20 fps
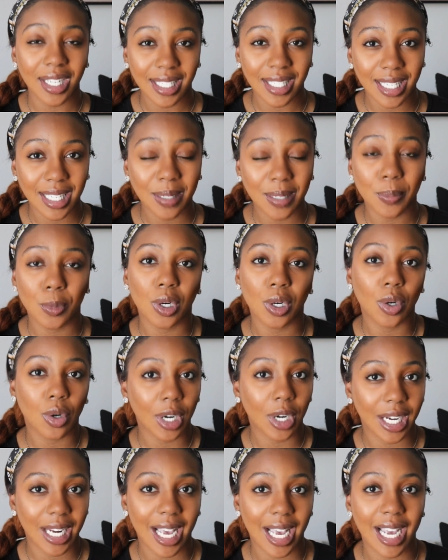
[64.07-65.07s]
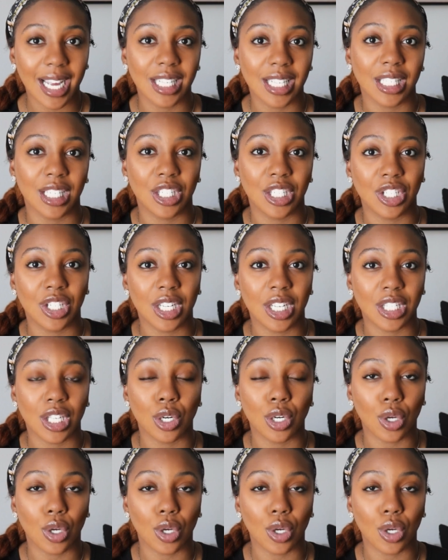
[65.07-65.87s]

neat, more organized, and just